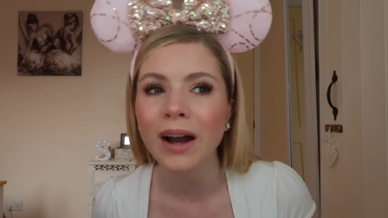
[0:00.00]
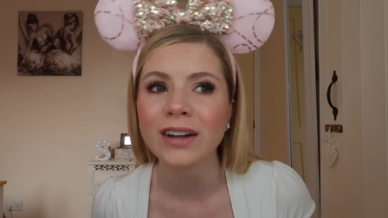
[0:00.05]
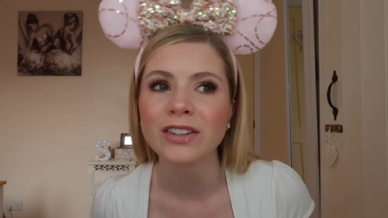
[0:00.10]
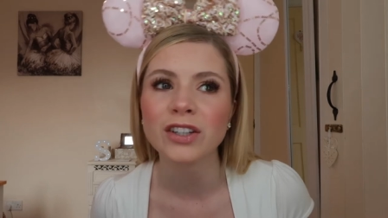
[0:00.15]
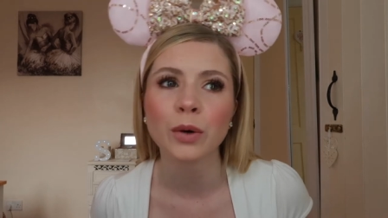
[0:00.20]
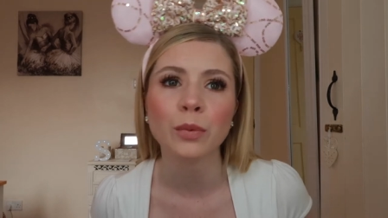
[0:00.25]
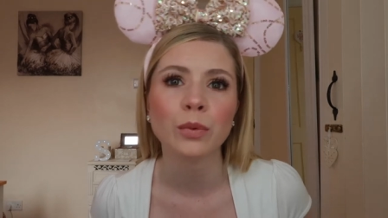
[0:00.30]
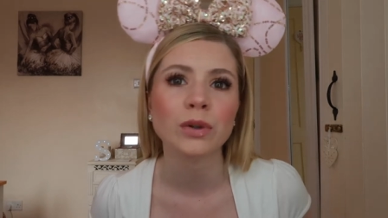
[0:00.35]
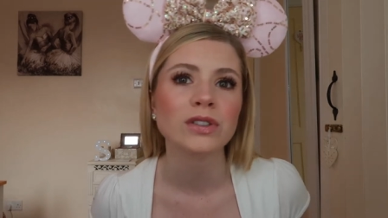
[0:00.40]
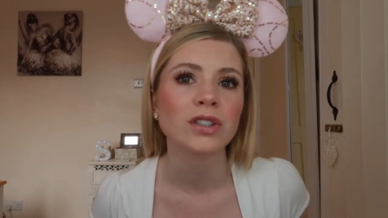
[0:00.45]
I
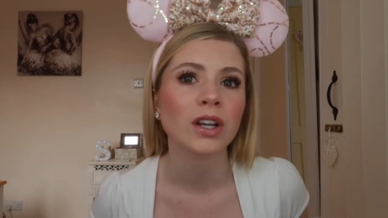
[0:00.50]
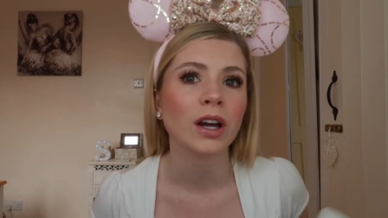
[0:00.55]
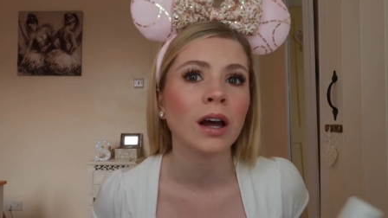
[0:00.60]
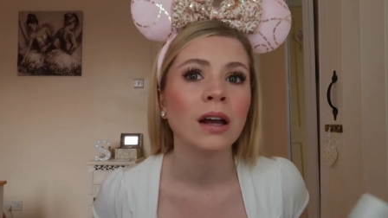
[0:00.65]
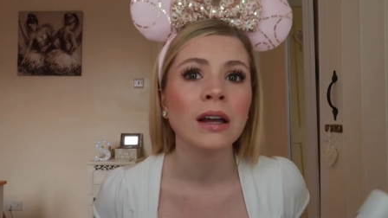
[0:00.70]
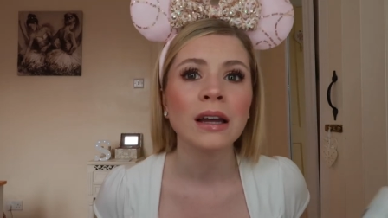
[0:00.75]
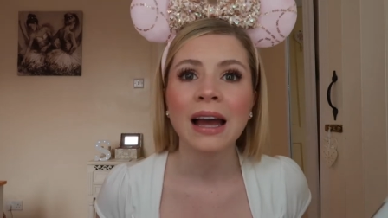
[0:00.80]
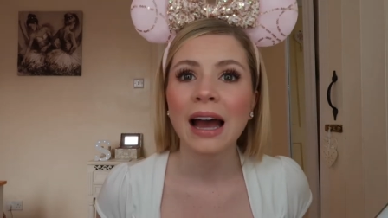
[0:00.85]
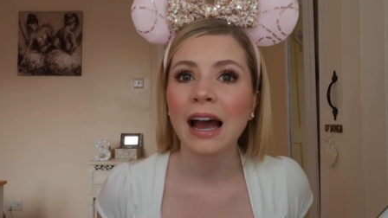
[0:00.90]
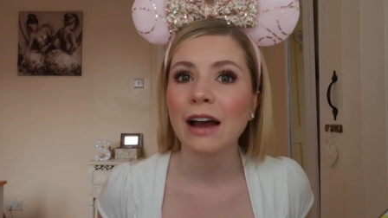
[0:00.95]
don't want to
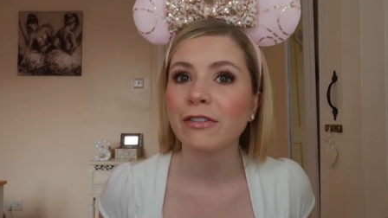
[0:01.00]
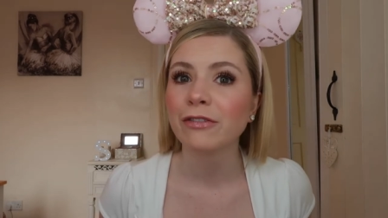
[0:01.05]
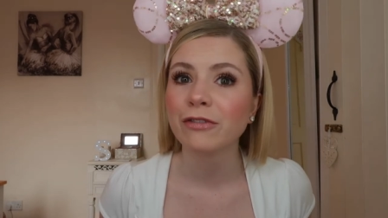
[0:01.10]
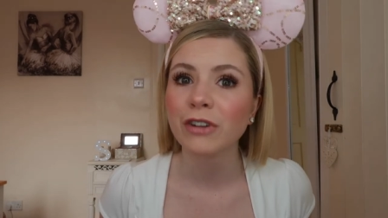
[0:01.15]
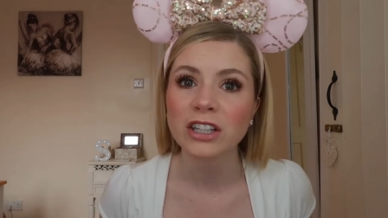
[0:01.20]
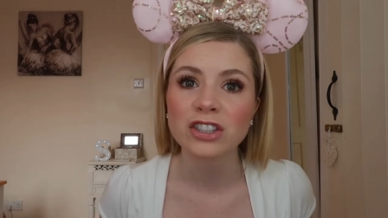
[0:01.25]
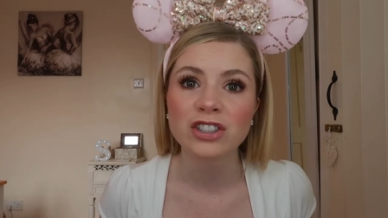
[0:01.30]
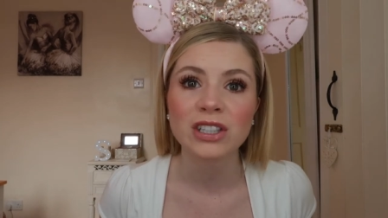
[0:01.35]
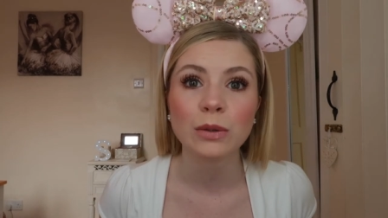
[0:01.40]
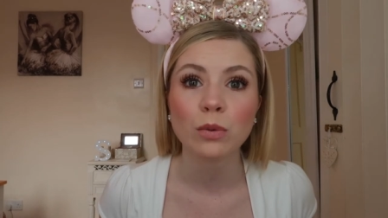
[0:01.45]
have
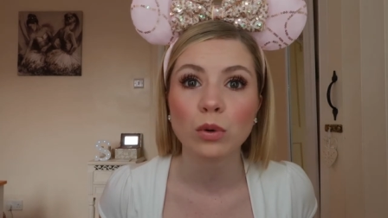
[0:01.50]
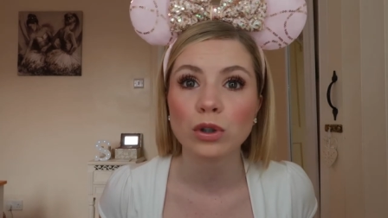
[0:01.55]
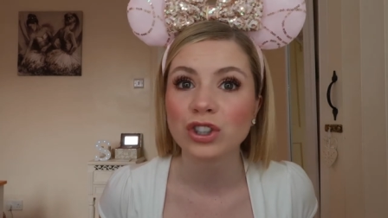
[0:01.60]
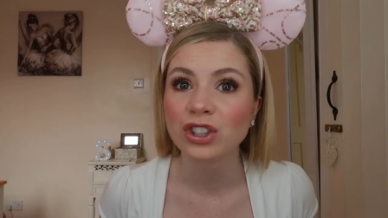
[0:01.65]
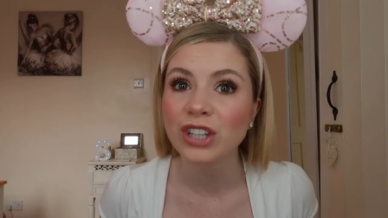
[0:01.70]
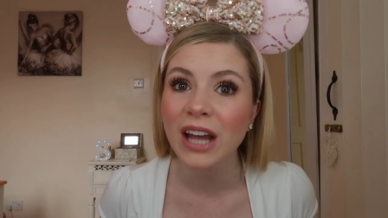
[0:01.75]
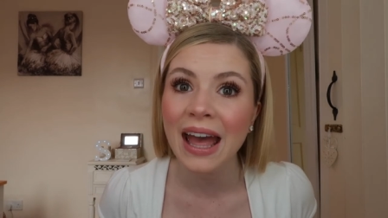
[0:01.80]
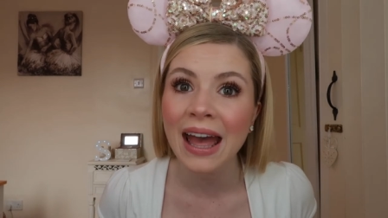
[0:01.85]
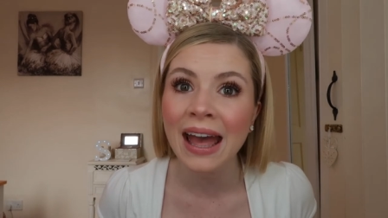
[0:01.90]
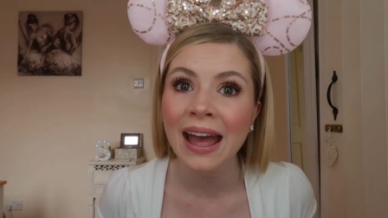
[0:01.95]
freshly
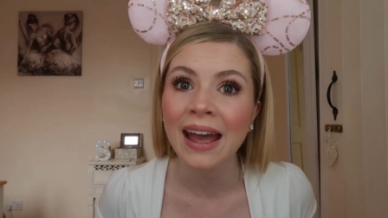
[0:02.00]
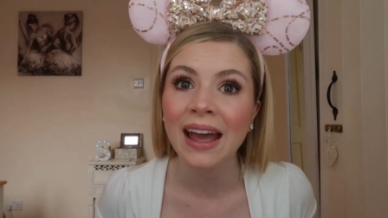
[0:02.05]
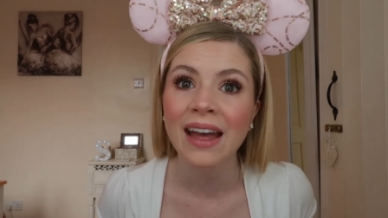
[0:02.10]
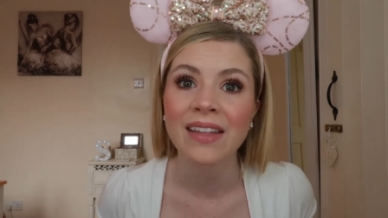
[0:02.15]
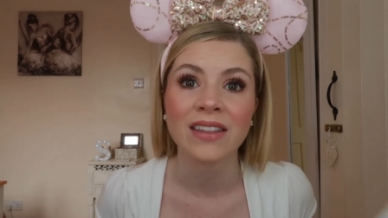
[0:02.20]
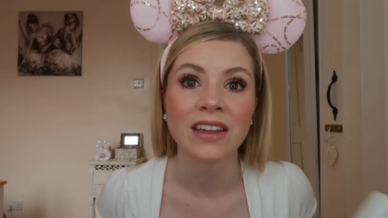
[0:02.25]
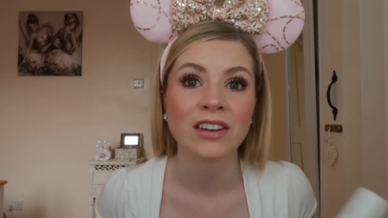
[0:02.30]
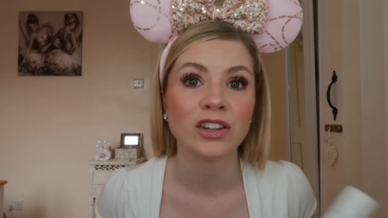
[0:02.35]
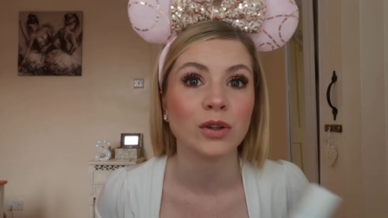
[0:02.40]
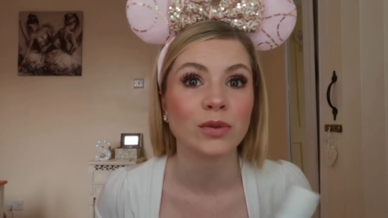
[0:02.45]
washed hair
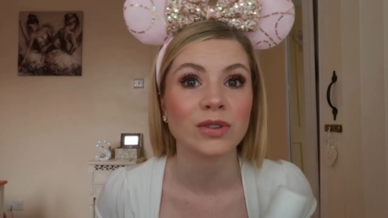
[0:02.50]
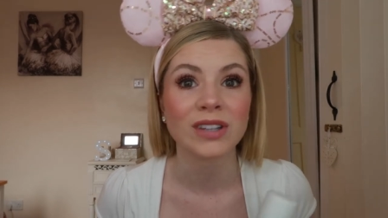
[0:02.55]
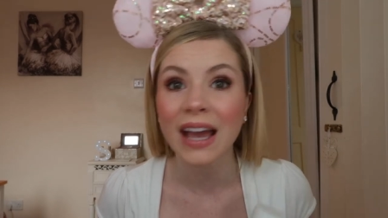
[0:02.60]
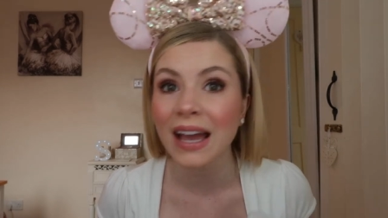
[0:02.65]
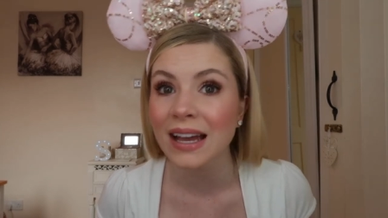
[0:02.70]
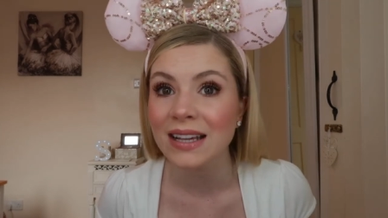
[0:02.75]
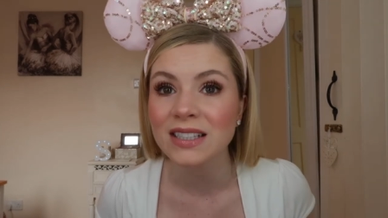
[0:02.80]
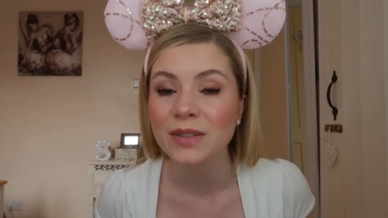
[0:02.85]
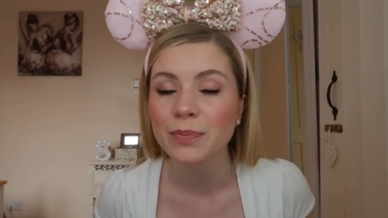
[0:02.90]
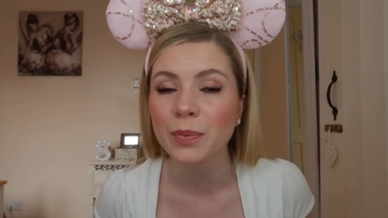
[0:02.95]
and then use
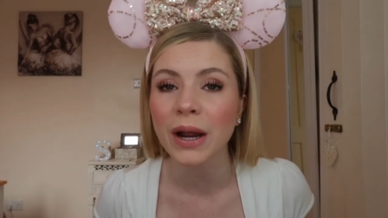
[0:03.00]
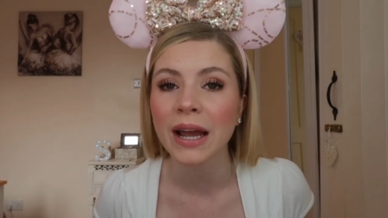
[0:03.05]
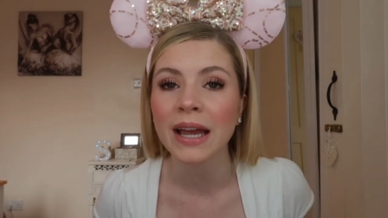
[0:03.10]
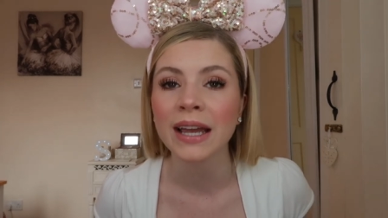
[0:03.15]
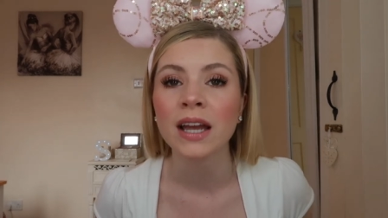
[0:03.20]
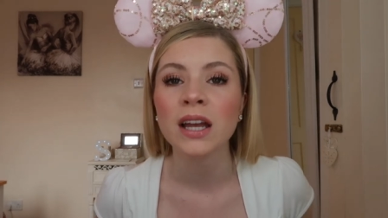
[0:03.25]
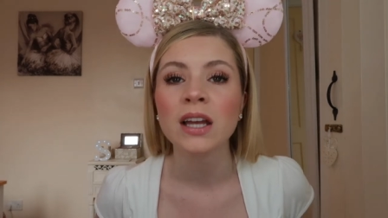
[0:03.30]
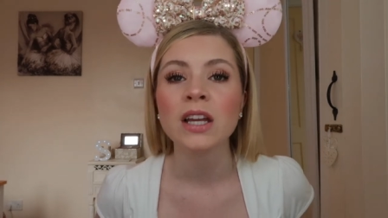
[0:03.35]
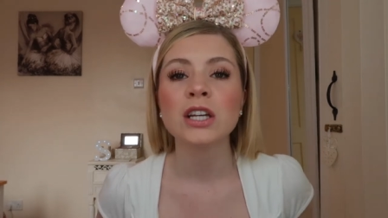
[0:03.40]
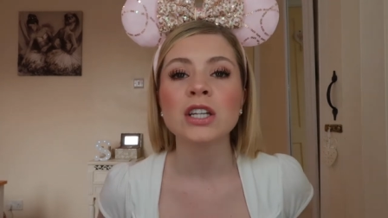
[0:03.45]

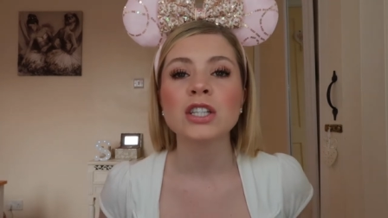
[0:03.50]
hairspray,